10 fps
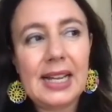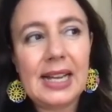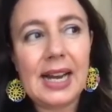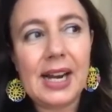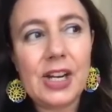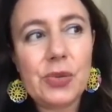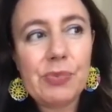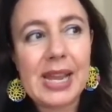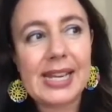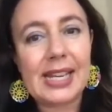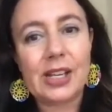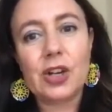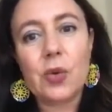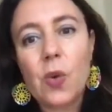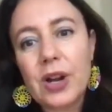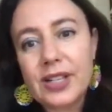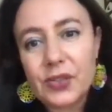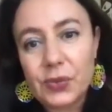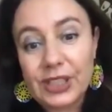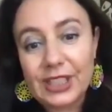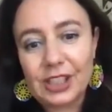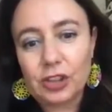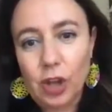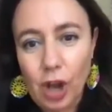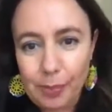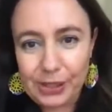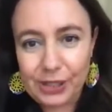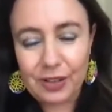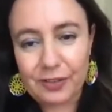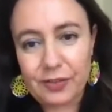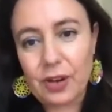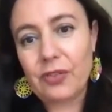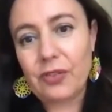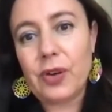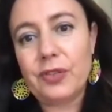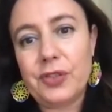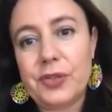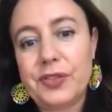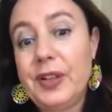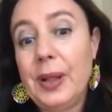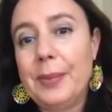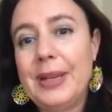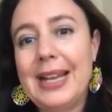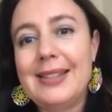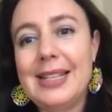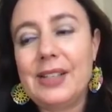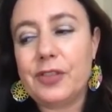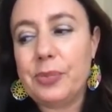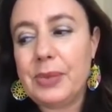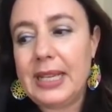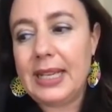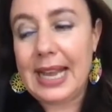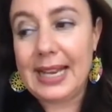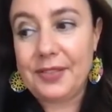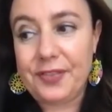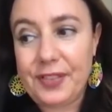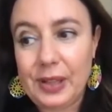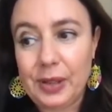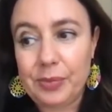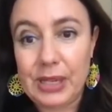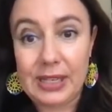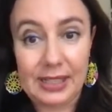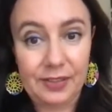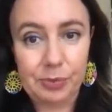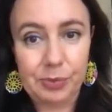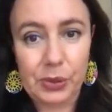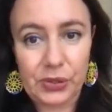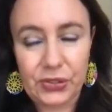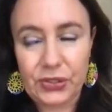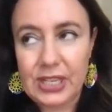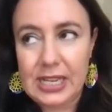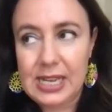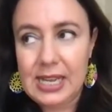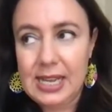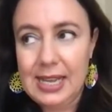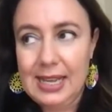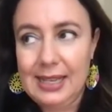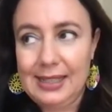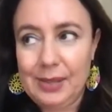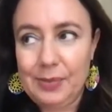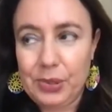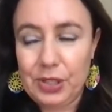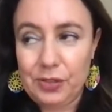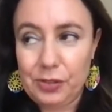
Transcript: Are you making, you know, what is really the topic of your film? And I think for me, any film and even books, it's important for